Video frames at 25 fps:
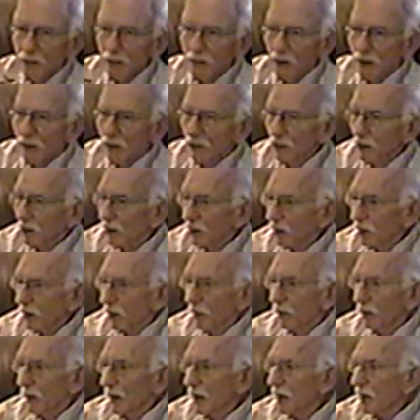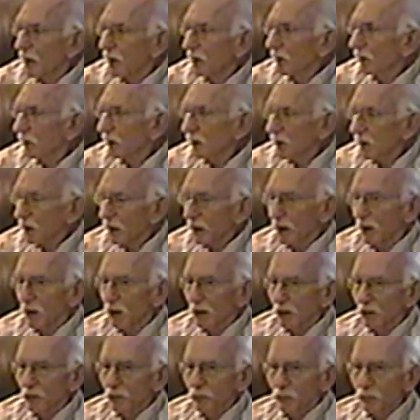and looking around,
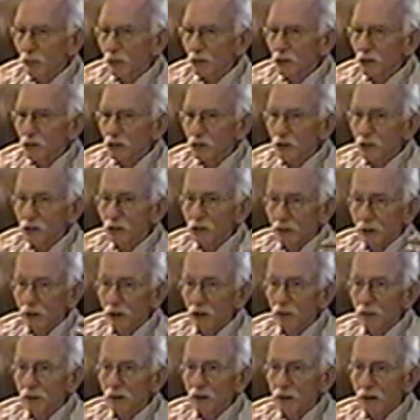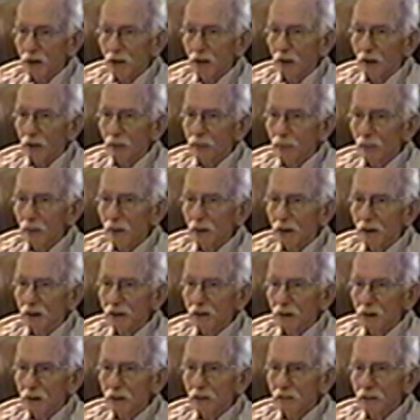and was just scared to death, really,
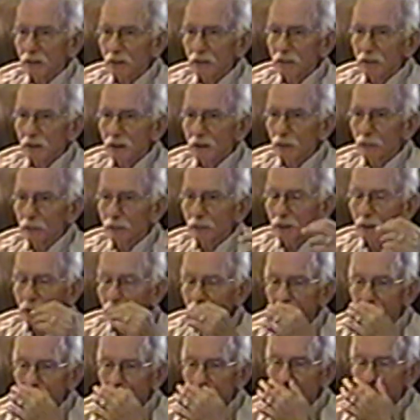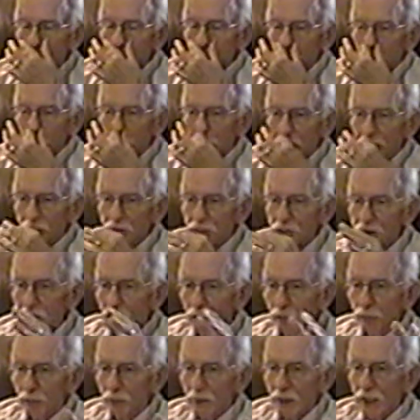that he would
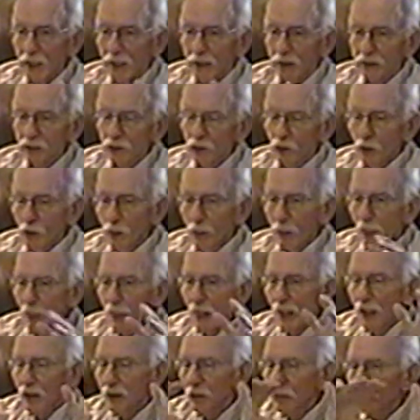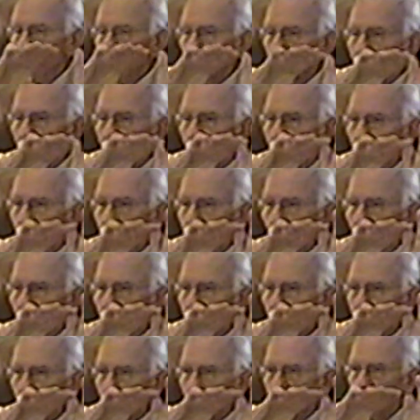come back. But I
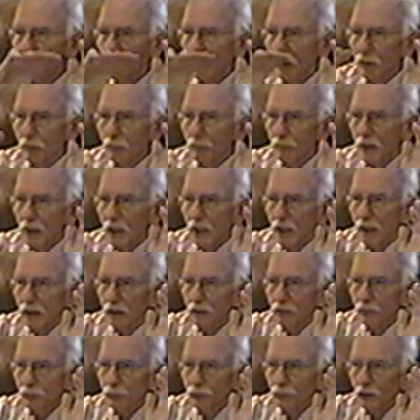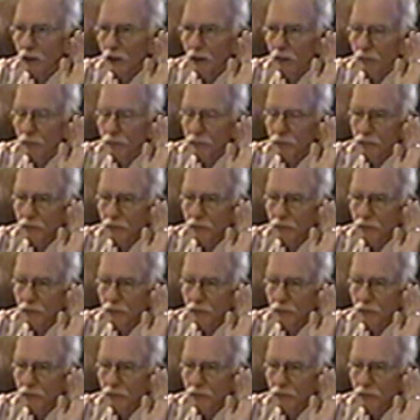thought he would come back from